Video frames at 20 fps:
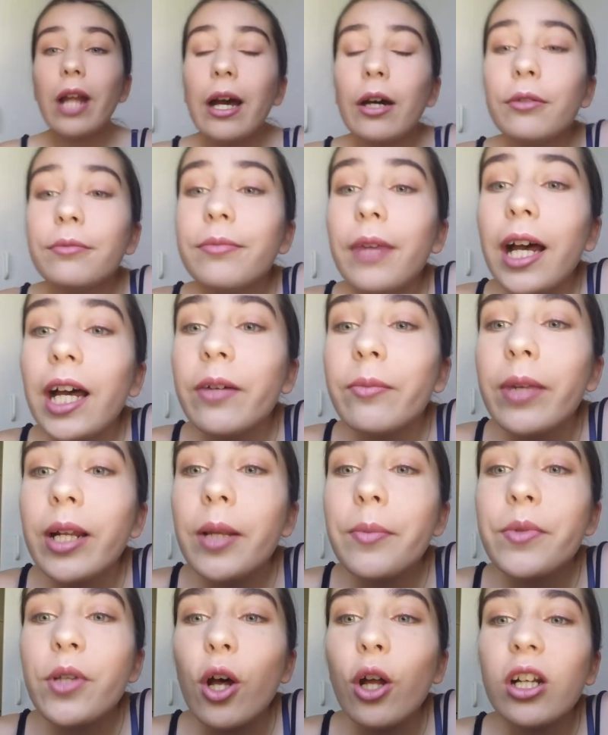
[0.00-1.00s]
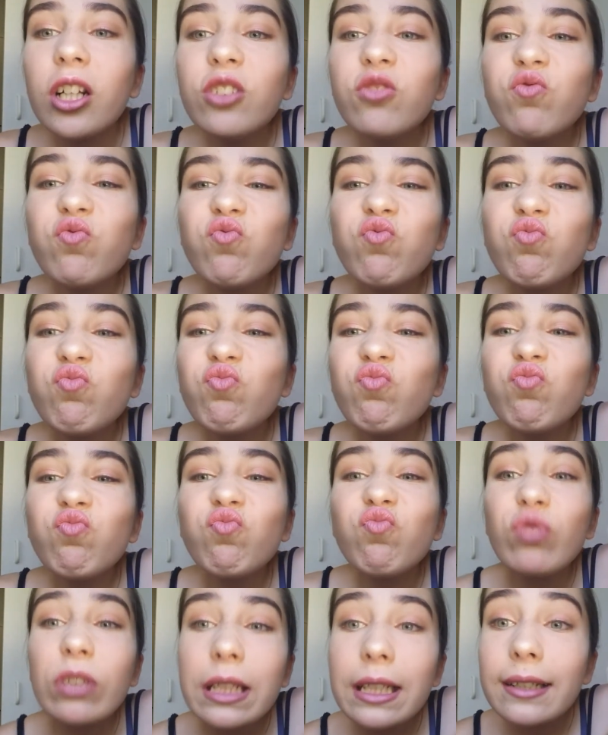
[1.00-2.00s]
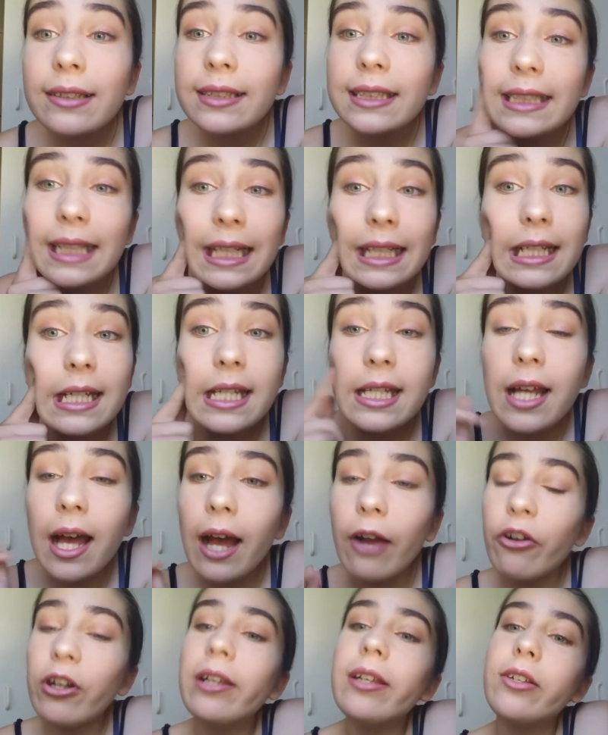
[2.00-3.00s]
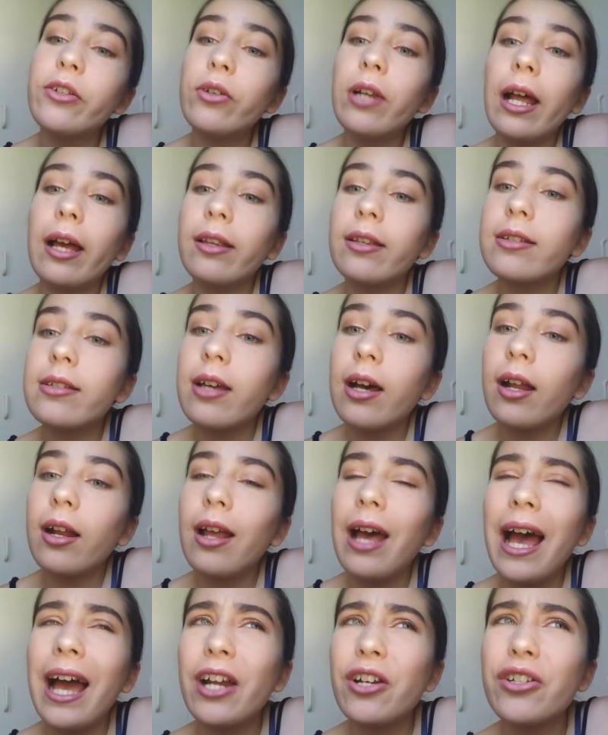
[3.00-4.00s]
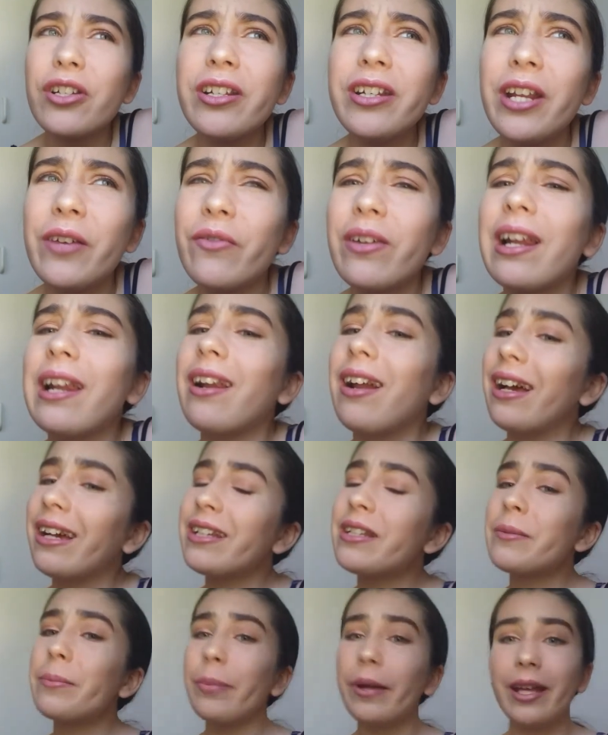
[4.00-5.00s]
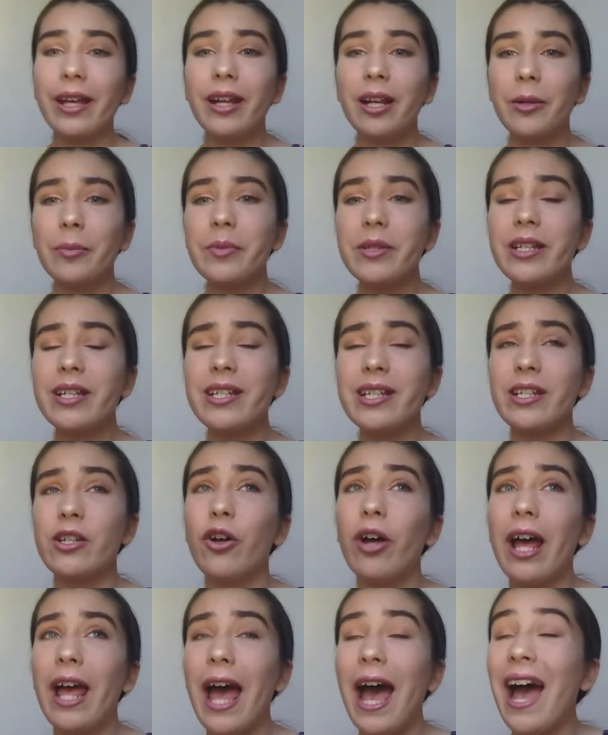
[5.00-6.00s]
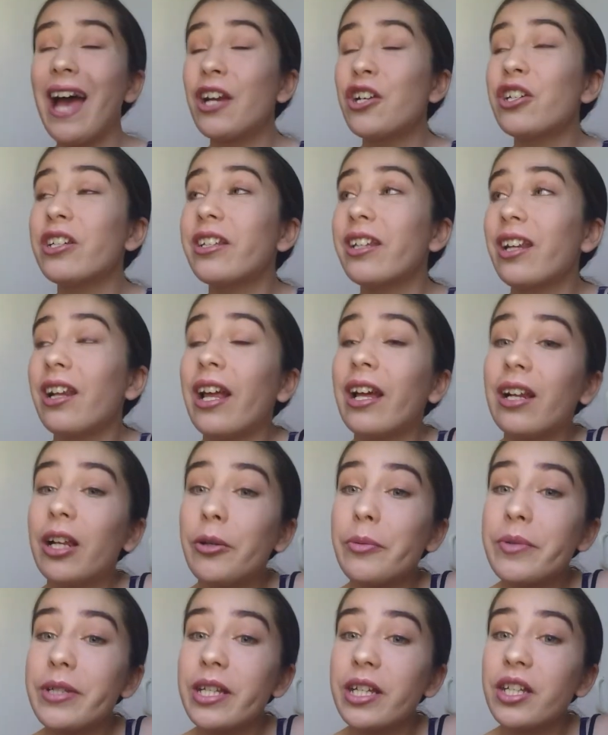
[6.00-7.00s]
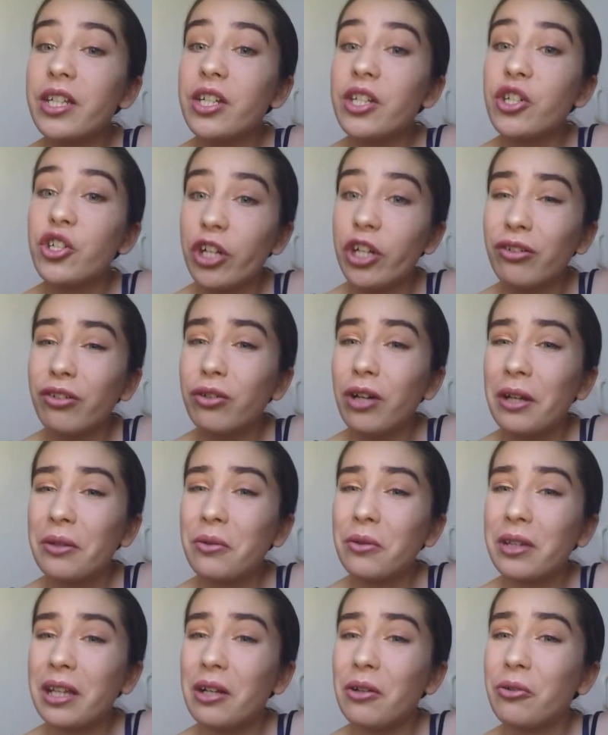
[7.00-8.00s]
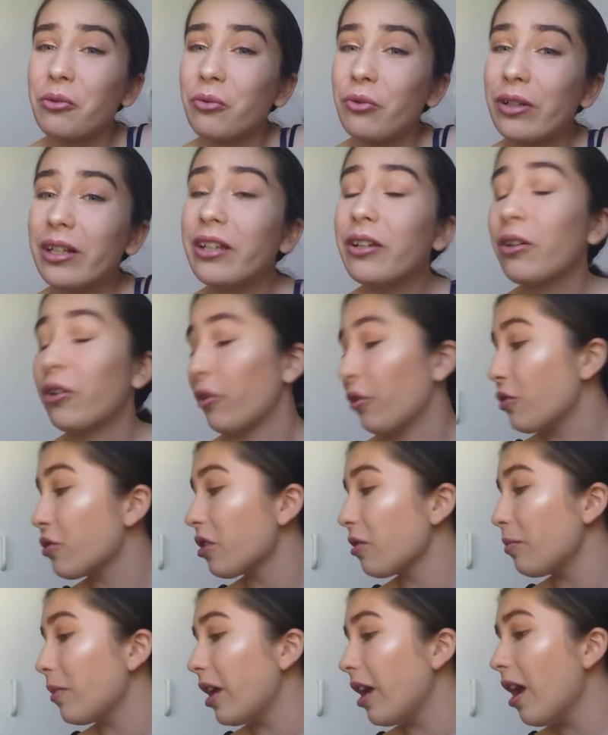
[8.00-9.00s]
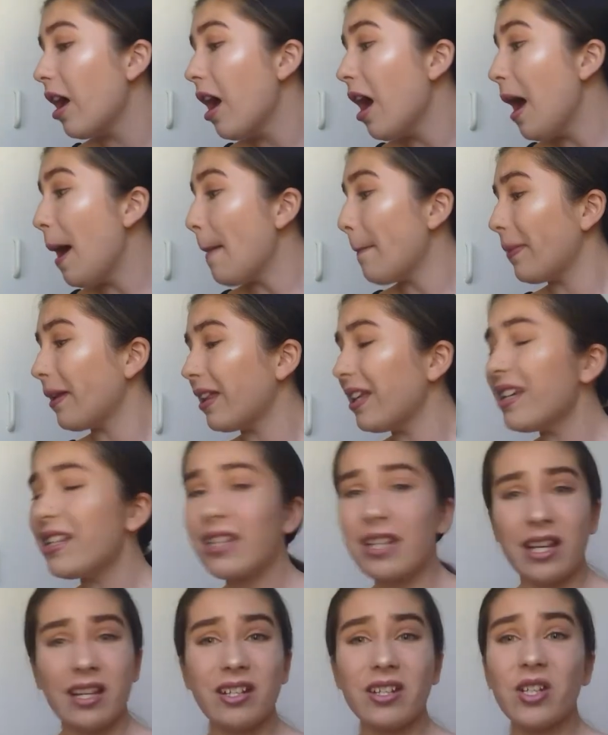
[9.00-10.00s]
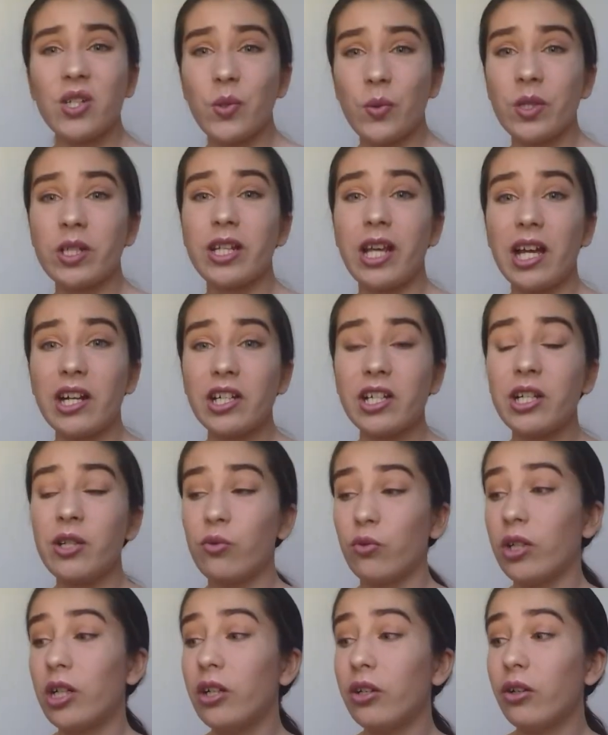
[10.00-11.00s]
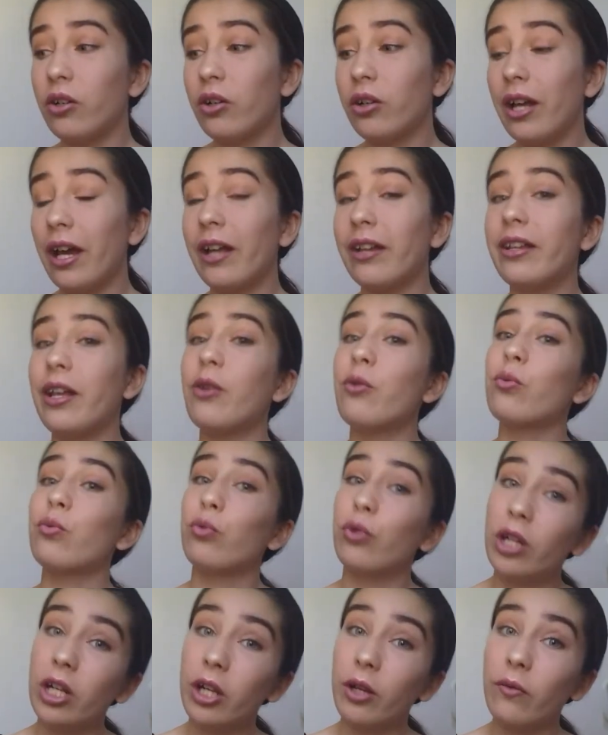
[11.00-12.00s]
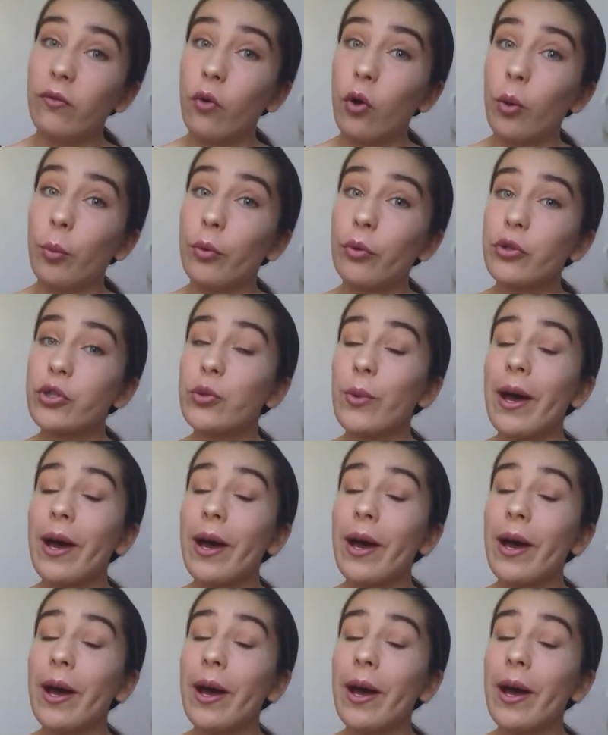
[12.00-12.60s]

Now I have my lips on. Nice. I really do like this color. I actually never liked pink lipsticks. I actually didn't like lipsticks in general. I thought they looked really gross on me. But these Essence ones are actually really good and they're really affordable.